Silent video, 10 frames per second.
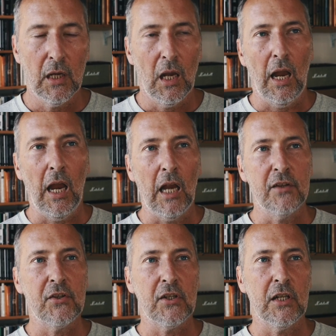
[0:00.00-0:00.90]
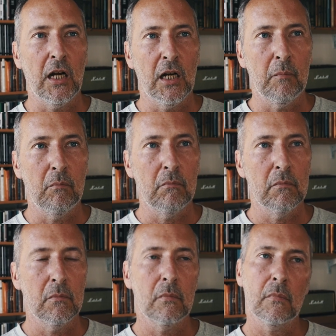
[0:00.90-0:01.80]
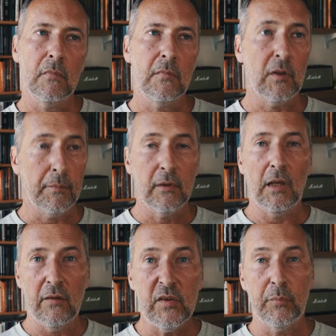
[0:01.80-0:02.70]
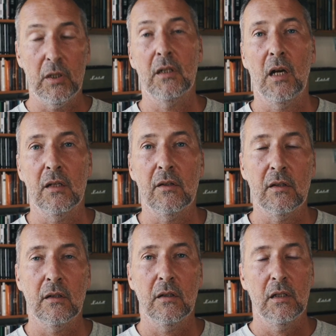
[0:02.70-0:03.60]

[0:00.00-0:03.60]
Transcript: It's um, something that everybody does,